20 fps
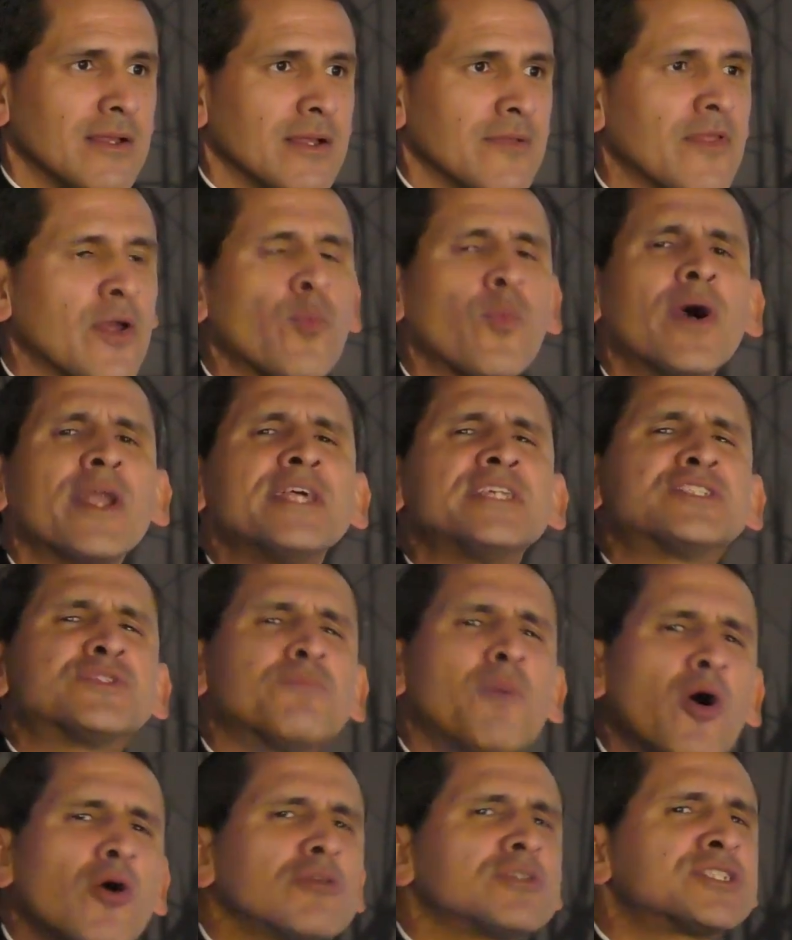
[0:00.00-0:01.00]
That what is
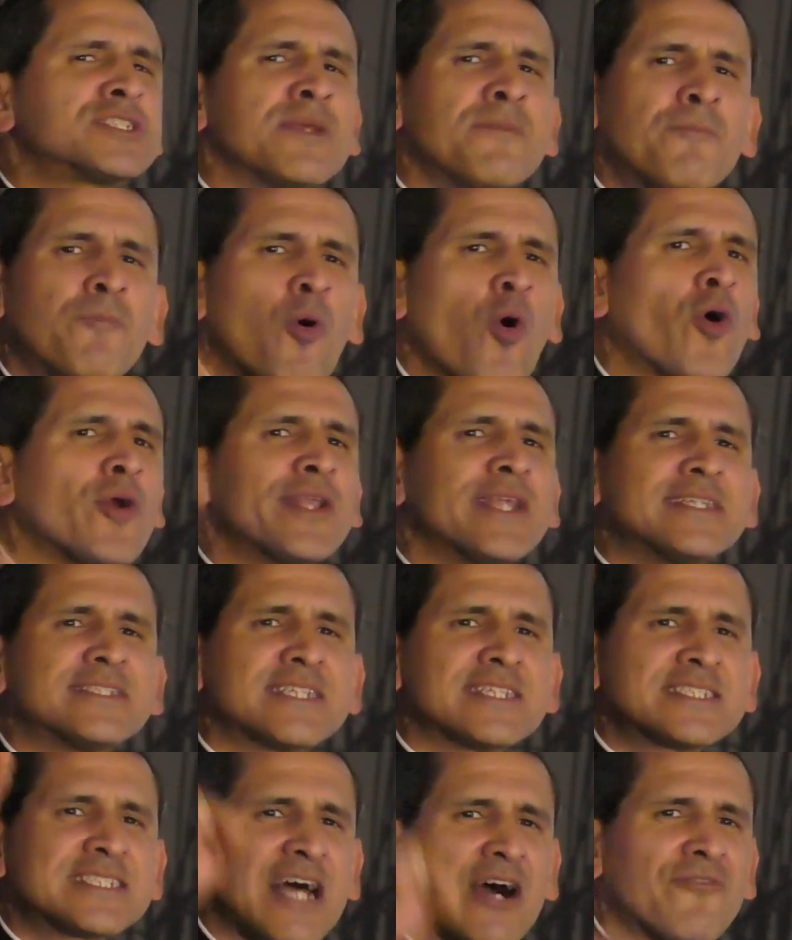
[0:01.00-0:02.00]
most important is
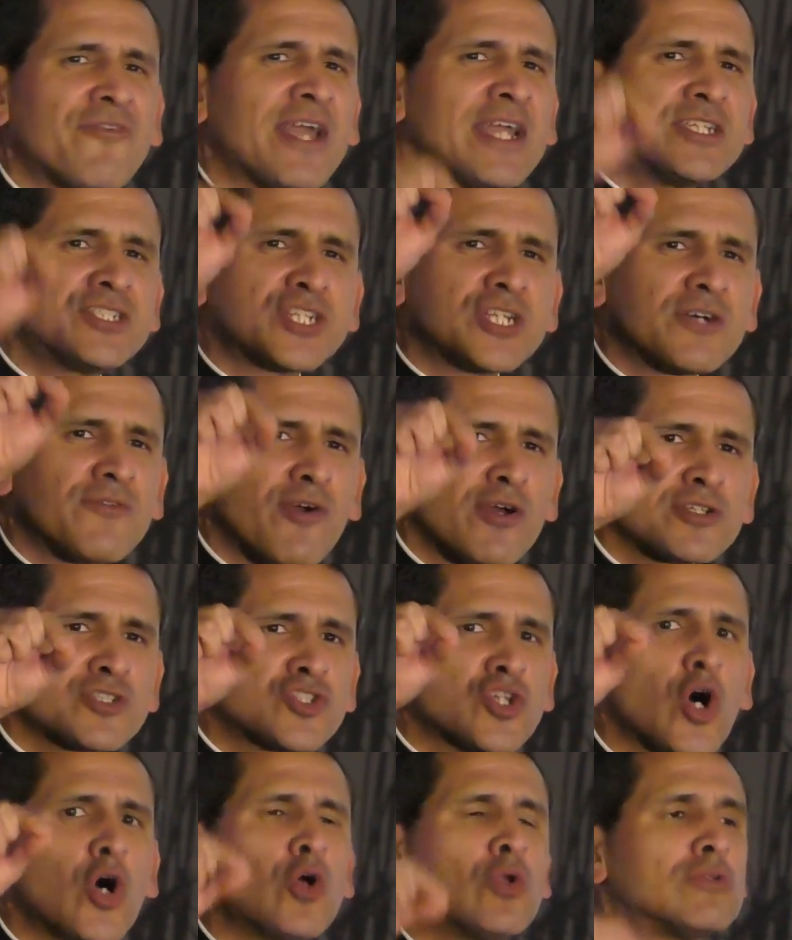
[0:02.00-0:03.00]
the salvation of our
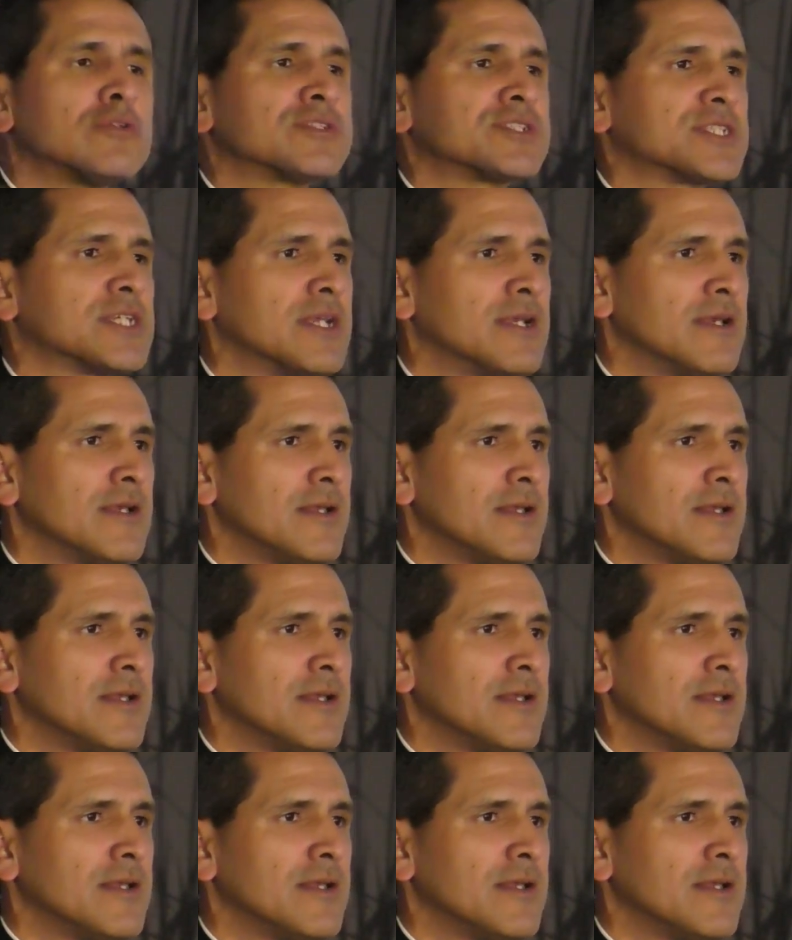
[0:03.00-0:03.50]
souls.